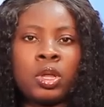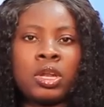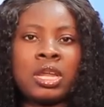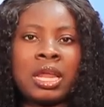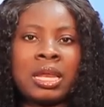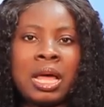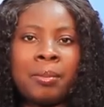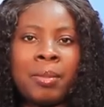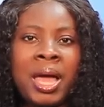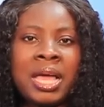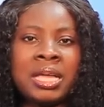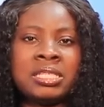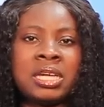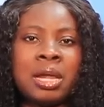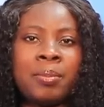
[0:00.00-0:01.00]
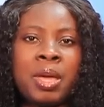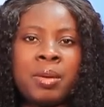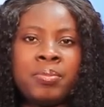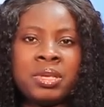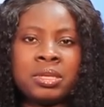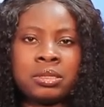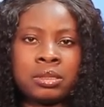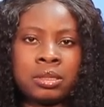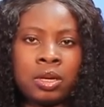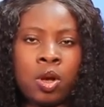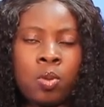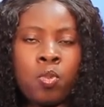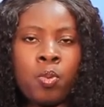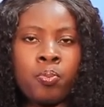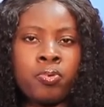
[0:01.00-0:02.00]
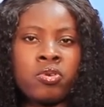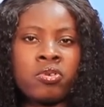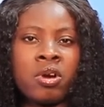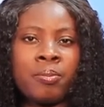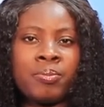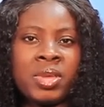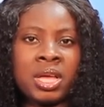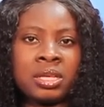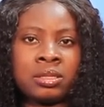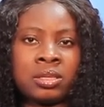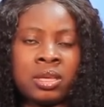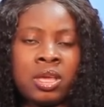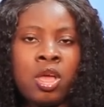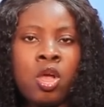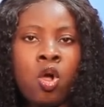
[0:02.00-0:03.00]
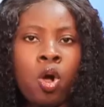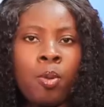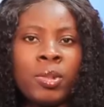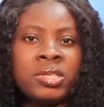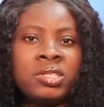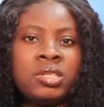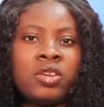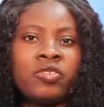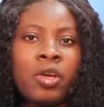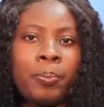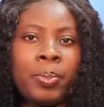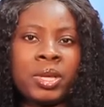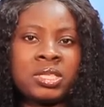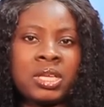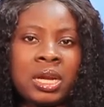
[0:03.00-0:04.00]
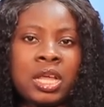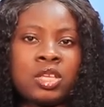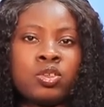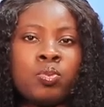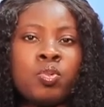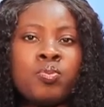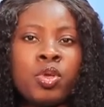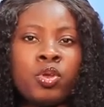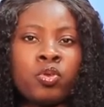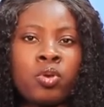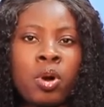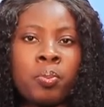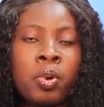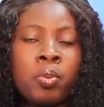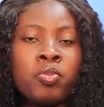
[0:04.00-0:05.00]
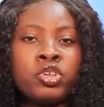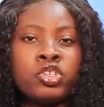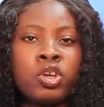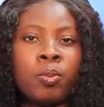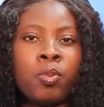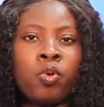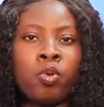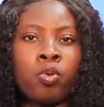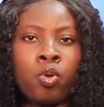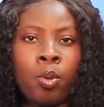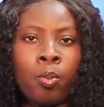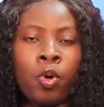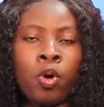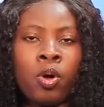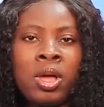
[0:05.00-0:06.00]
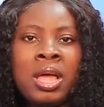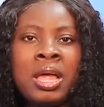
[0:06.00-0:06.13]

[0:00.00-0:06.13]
son and Nama edging a baby, or more program be a say, or more share a picture, and as a mummy no crampo moody or moon come on.